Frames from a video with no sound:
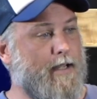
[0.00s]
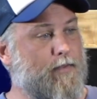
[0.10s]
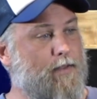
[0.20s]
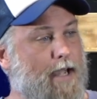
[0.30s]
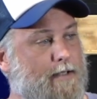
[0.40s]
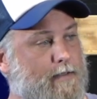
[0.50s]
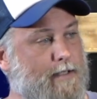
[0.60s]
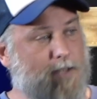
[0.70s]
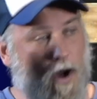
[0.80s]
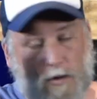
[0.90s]
that
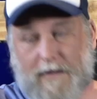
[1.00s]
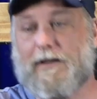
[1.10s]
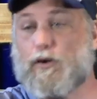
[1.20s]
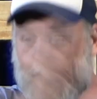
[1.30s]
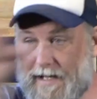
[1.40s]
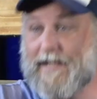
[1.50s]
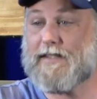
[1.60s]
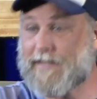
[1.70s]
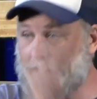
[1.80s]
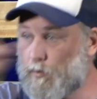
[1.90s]
there's a whole lot of
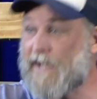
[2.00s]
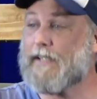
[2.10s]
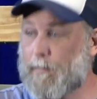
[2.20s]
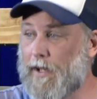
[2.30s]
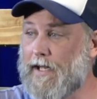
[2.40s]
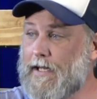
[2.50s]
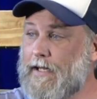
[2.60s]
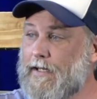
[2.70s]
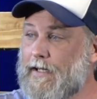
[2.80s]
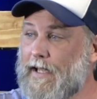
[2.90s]
ingredients in the
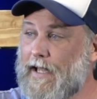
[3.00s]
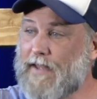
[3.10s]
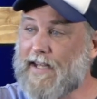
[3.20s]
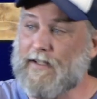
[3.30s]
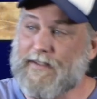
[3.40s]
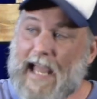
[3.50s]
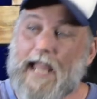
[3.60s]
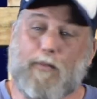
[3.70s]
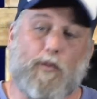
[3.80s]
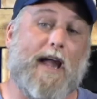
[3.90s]
recipe that'll
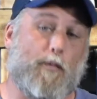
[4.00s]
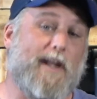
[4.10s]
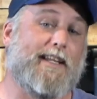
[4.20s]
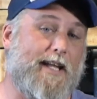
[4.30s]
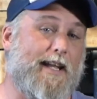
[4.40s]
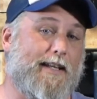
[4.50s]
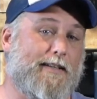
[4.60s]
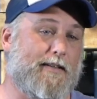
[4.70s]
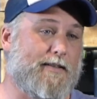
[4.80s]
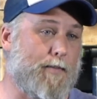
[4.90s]
enable that
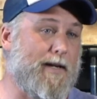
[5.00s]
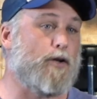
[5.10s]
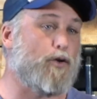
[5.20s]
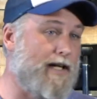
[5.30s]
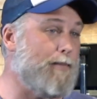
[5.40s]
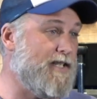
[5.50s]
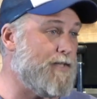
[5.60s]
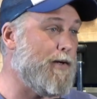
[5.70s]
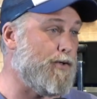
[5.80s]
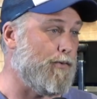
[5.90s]
weekend to be incredibly
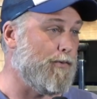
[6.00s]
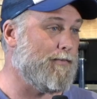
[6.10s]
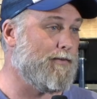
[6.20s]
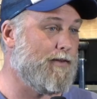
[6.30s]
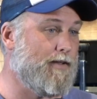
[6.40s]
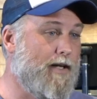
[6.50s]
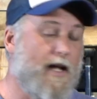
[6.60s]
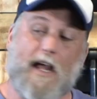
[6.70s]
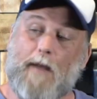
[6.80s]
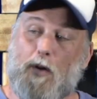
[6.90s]
special.
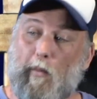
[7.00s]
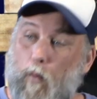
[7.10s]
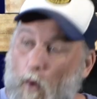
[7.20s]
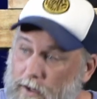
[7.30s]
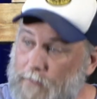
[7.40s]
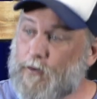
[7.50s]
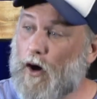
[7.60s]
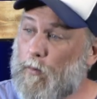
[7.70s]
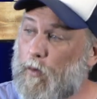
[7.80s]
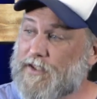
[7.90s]
But what if
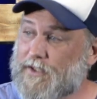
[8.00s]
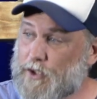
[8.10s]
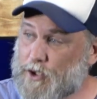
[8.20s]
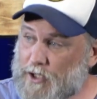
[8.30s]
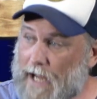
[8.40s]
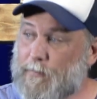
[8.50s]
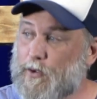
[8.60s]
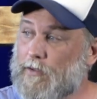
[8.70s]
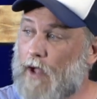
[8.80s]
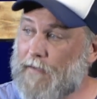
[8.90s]
God wants to shape
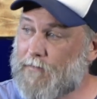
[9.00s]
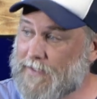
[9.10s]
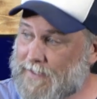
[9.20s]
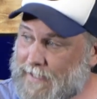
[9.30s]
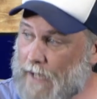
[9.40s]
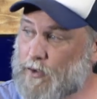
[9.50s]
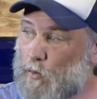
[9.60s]
your life in such a